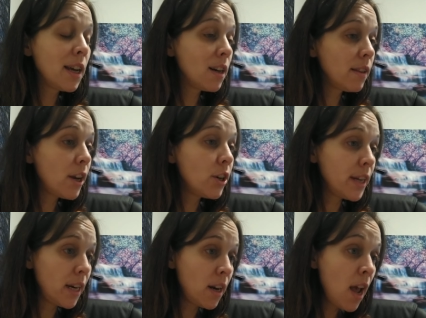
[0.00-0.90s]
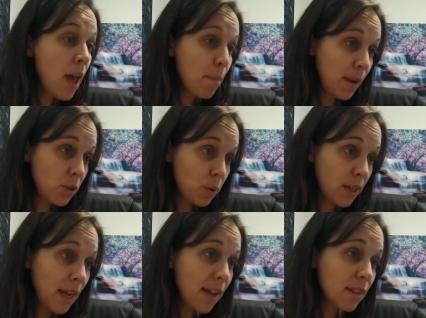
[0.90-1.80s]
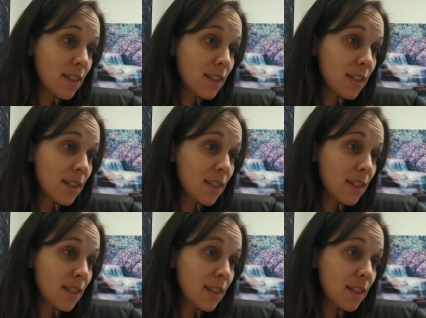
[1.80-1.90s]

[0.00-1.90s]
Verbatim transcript: In a letter dated May 28,